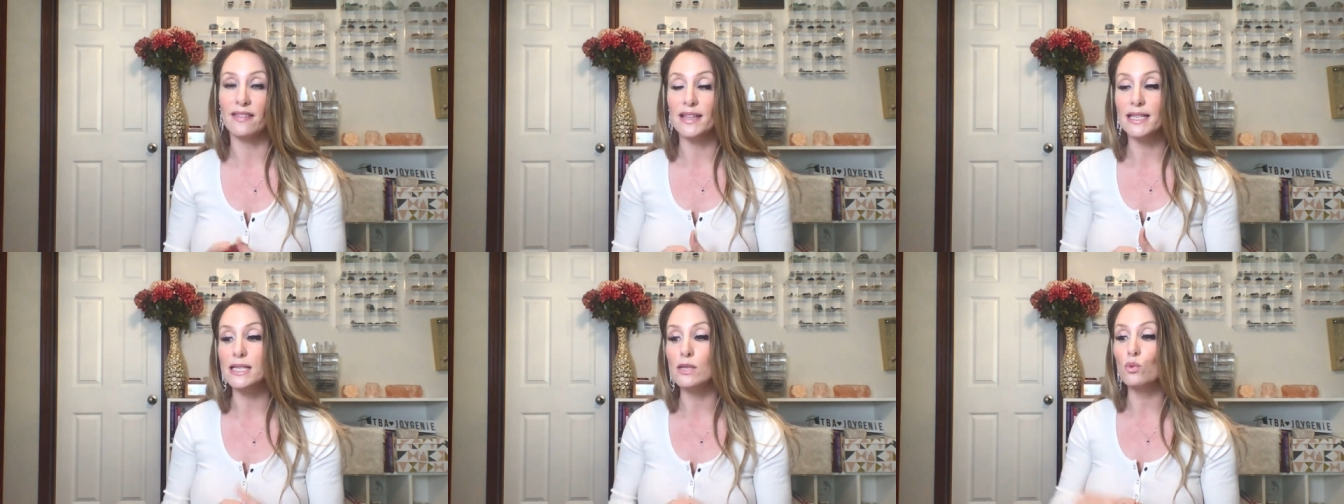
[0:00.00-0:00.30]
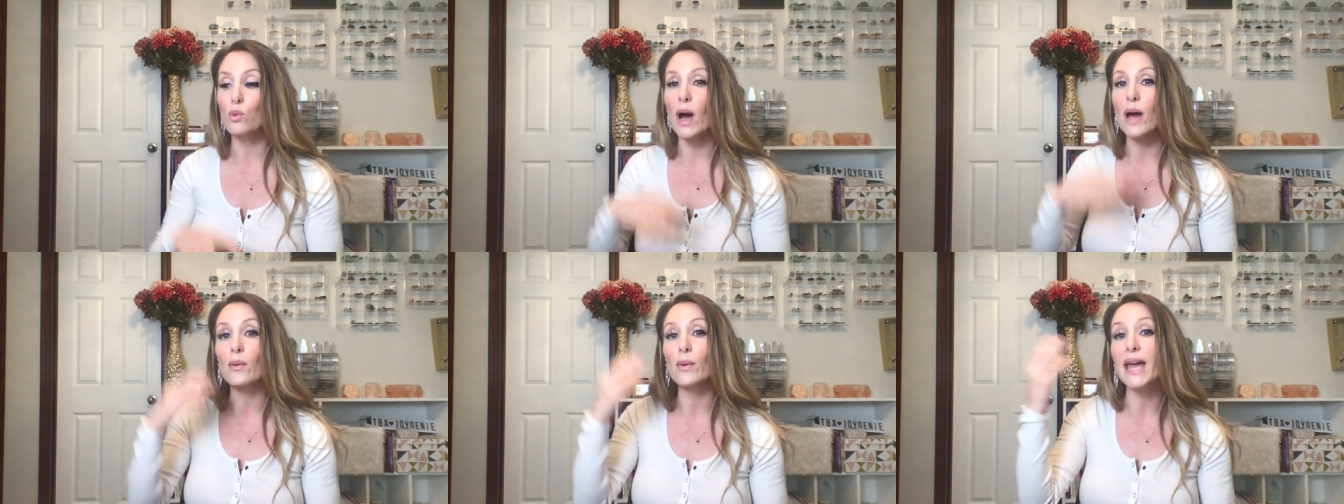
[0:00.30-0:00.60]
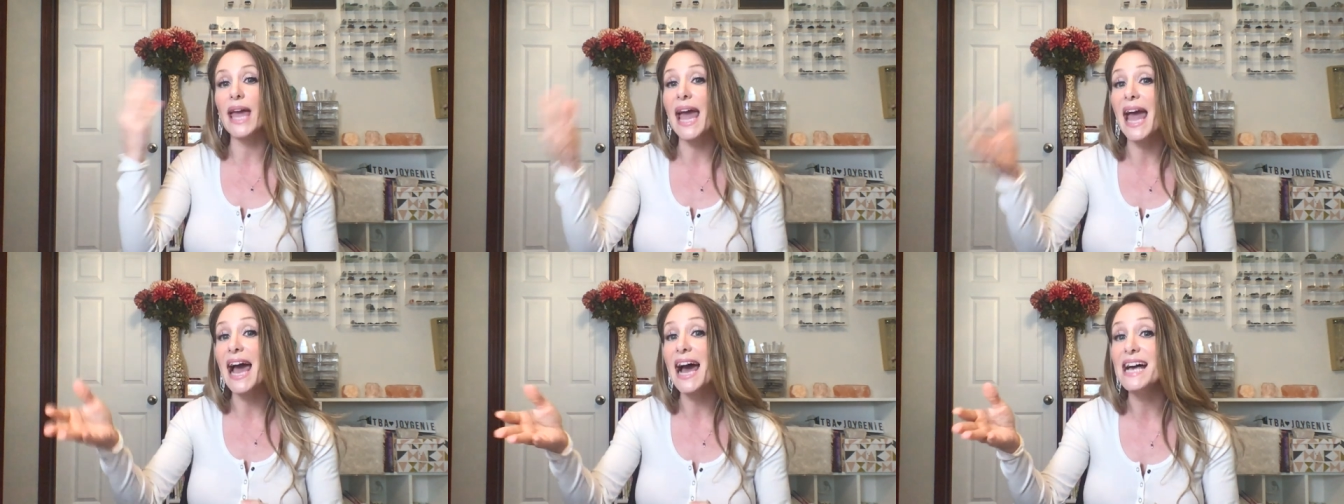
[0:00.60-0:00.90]
This is why
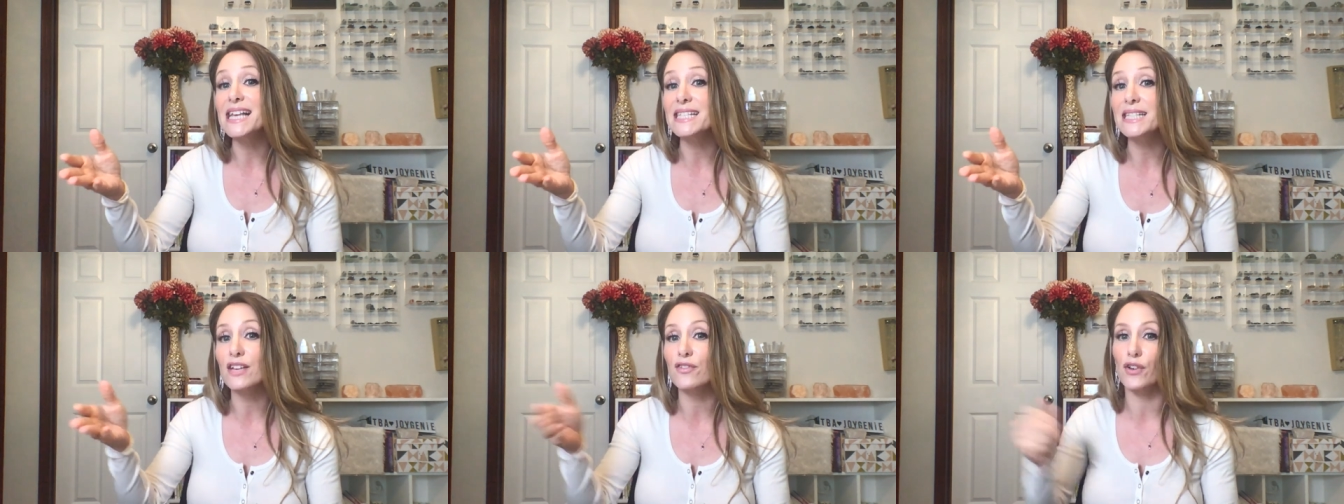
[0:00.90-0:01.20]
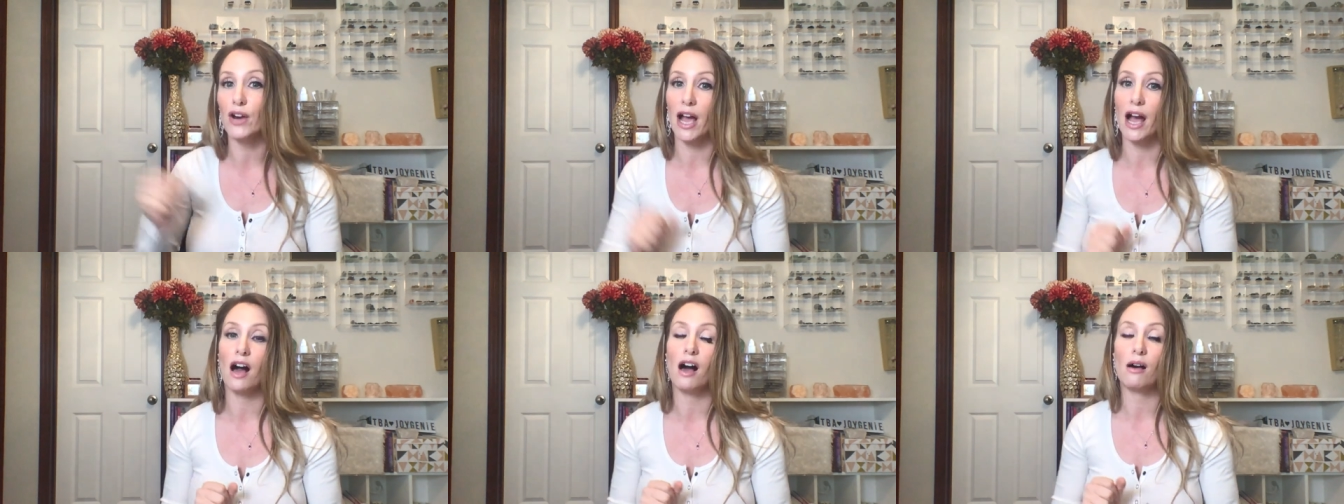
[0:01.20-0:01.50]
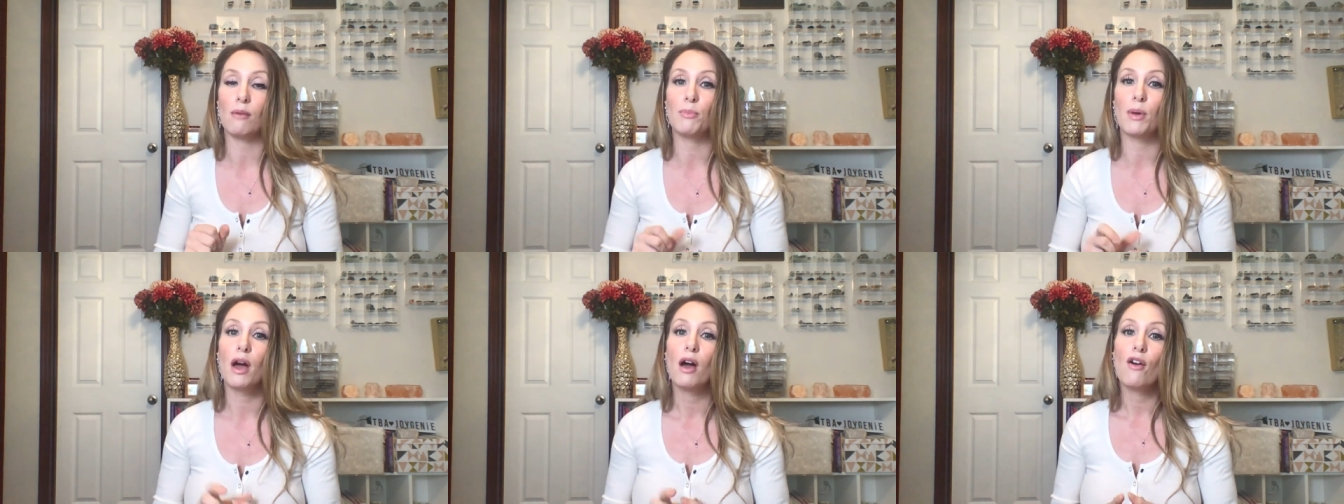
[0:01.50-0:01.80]
we ask for
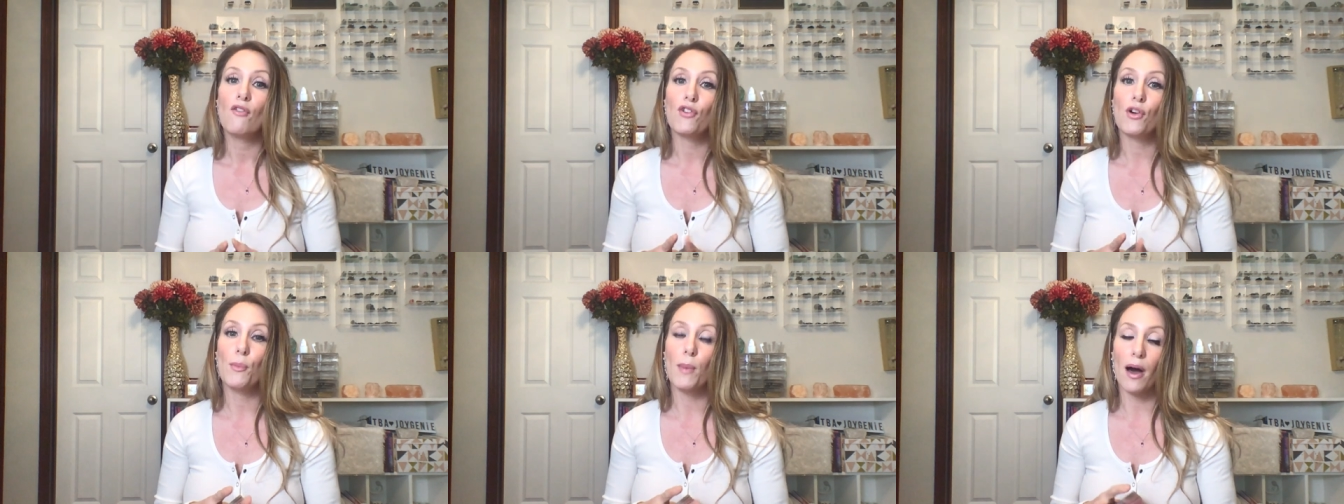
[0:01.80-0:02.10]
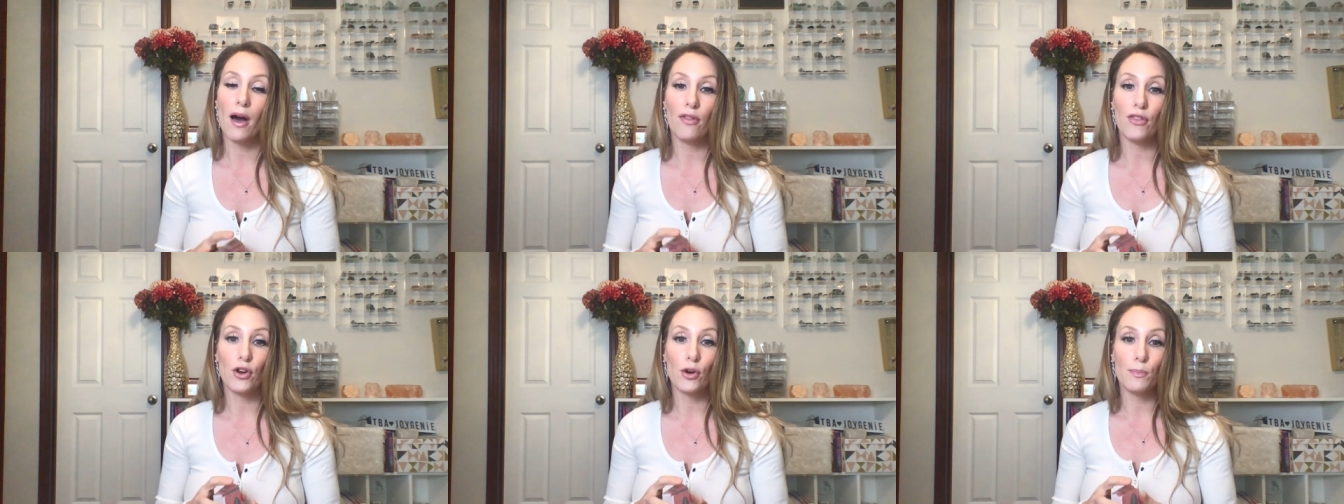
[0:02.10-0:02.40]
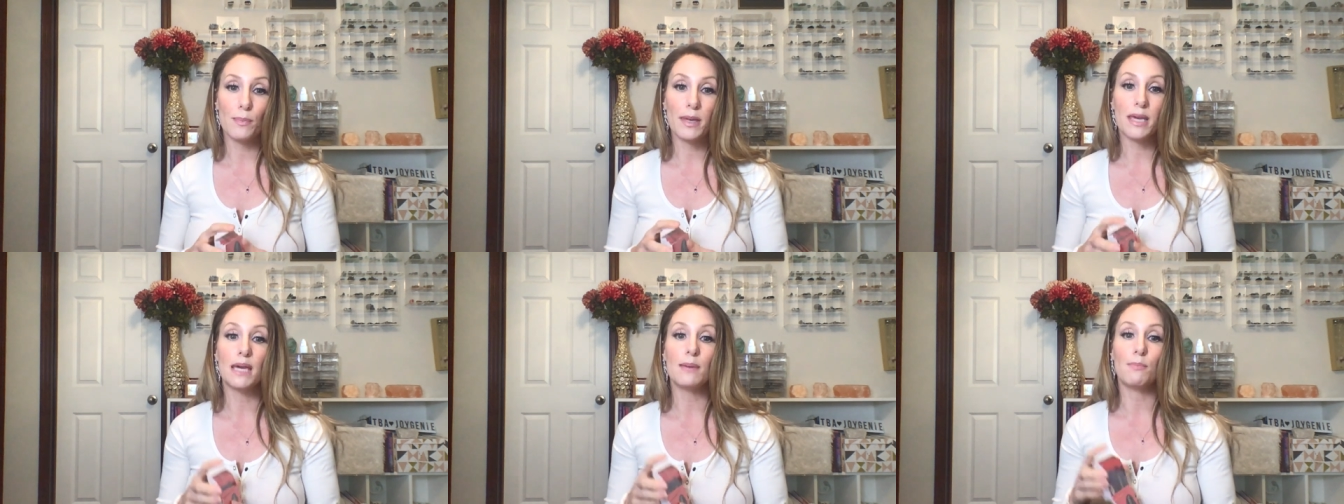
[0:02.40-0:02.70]
help from other
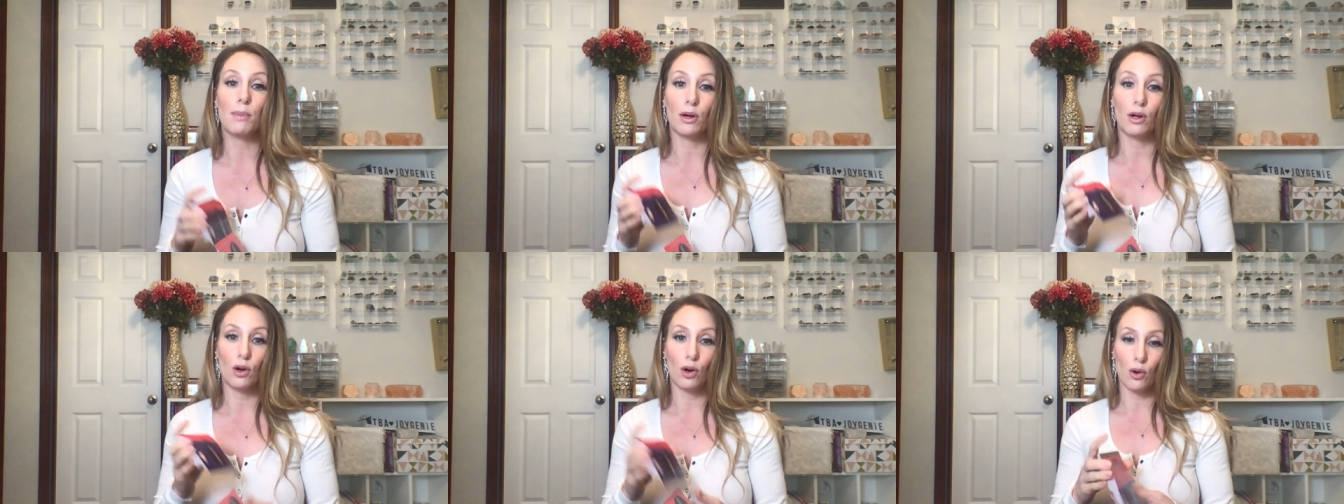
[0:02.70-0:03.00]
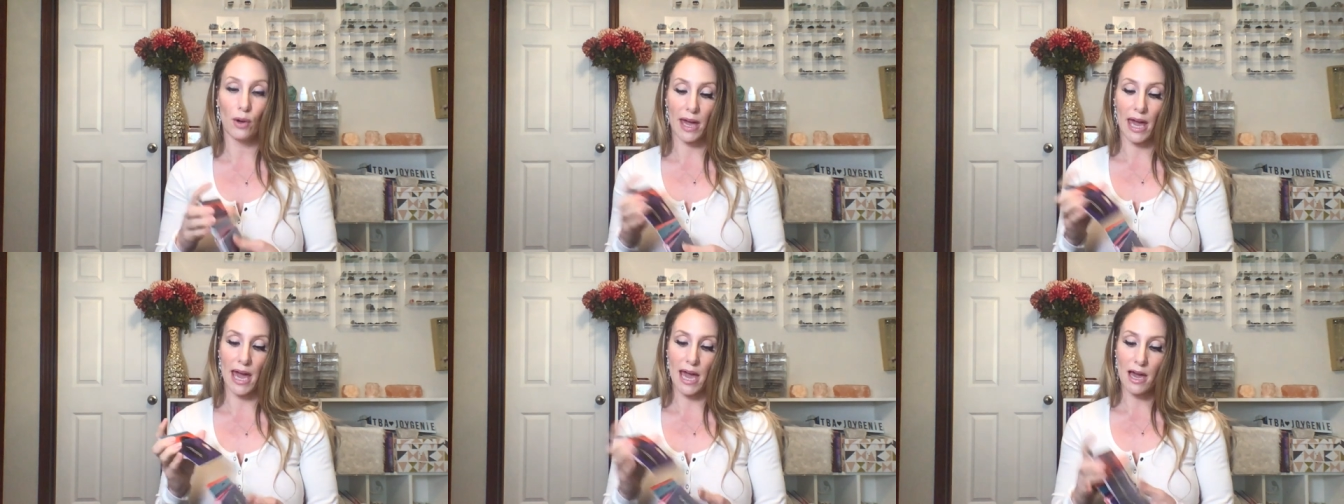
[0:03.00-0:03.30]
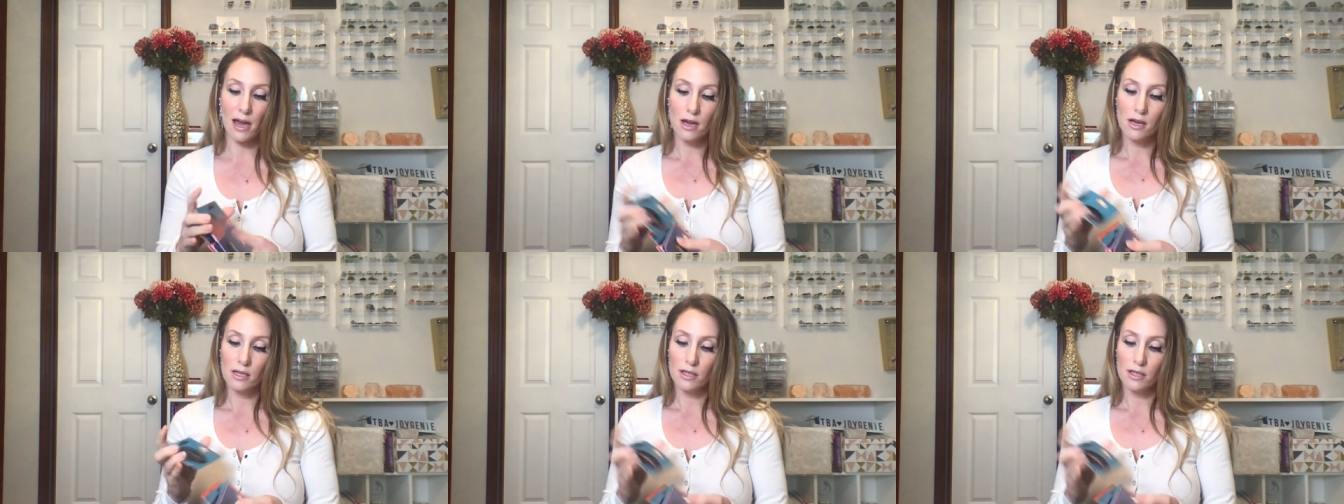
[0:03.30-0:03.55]
people, okay?